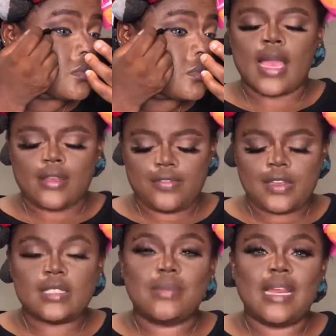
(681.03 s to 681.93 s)
I
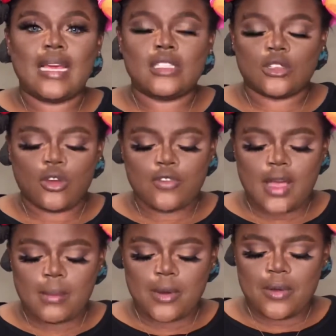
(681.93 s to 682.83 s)
fixed my lash off
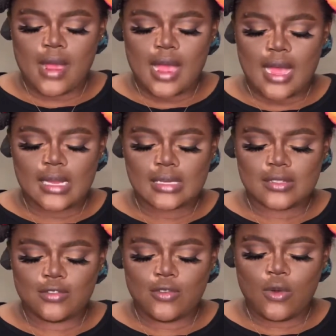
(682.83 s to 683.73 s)
camera, and
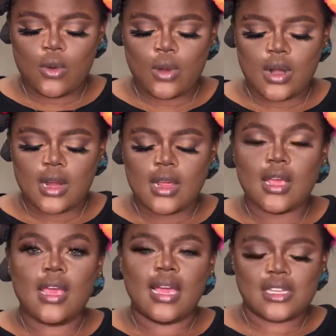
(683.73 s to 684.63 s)
for
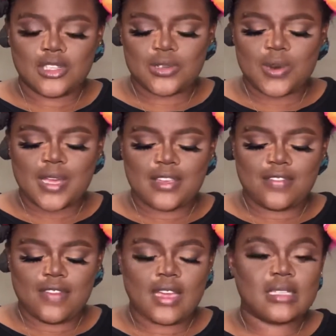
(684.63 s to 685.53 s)
extra
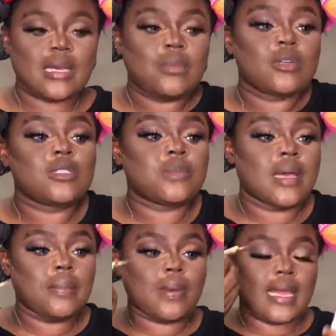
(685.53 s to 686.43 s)
effect, I'm going to be
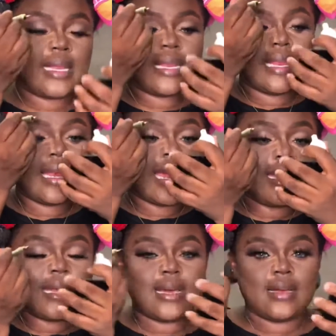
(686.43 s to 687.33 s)
applying a
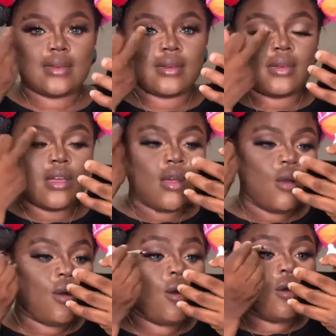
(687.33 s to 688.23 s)
liner
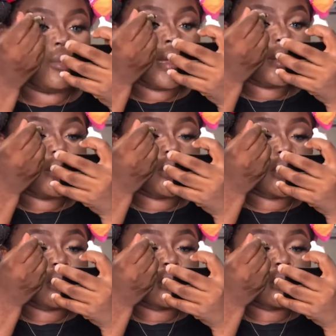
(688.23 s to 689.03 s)
on my crease.